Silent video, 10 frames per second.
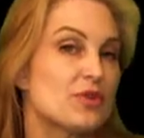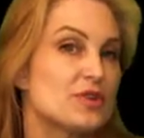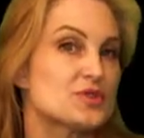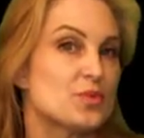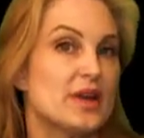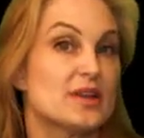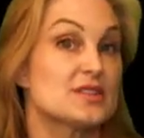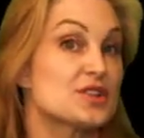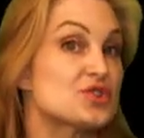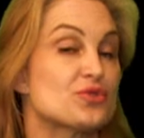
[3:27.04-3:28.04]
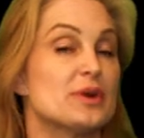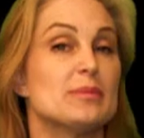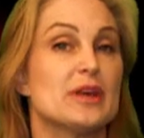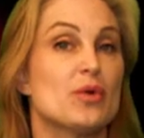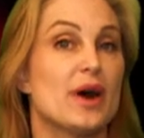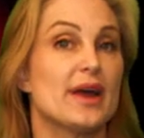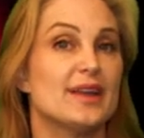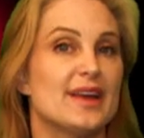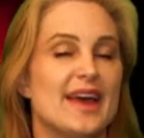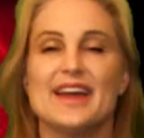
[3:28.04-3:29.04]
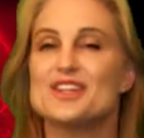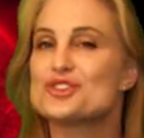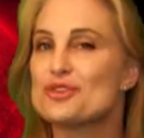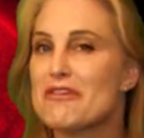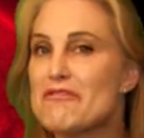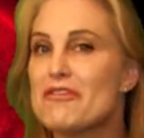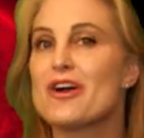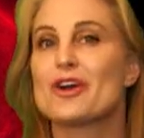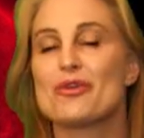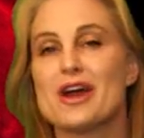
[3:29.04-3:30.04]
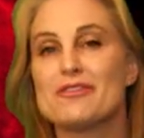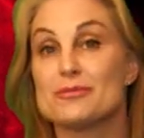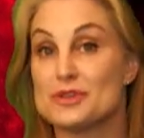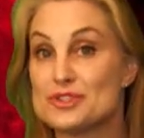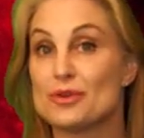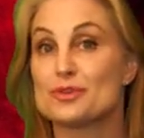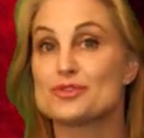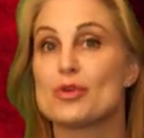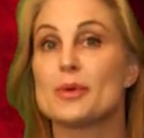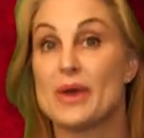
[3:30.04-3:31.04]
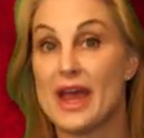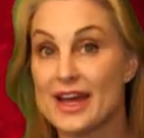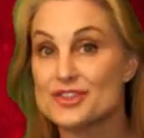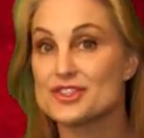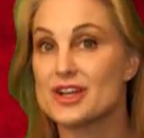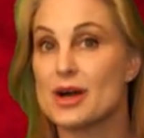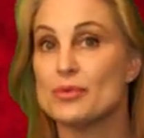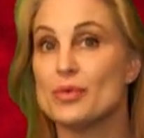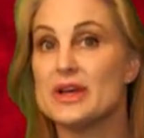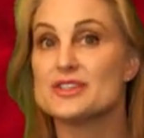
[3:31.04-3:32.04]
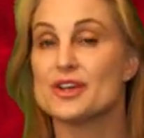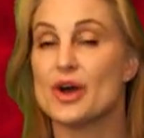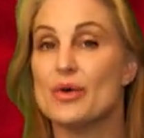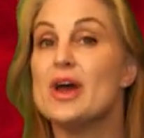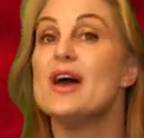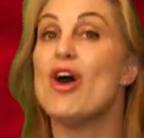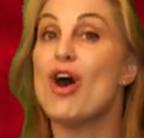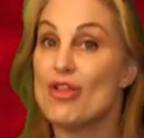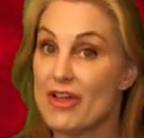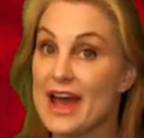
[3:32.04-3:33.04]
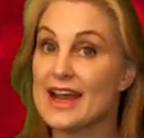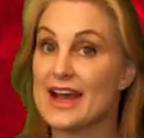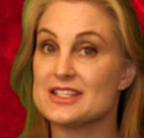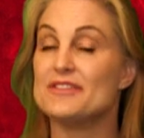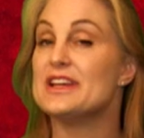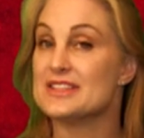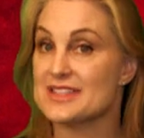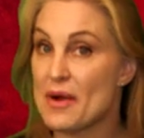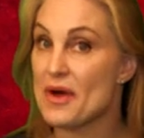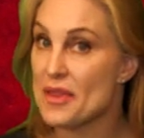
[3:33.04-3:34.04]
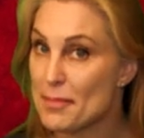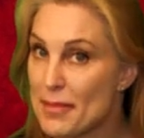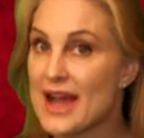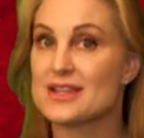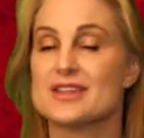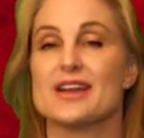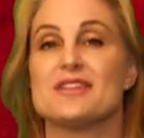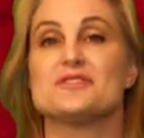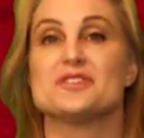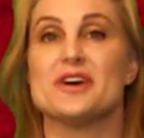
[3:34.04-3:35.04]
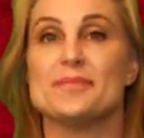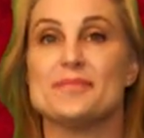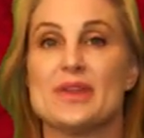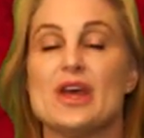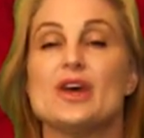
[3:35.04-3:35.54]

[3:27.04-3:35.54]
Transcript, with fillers: weather this week is extremely quiet. It's sure a far cry from the solar storming we had just a couple weeks ago. All that activity is now on the backside of the sun.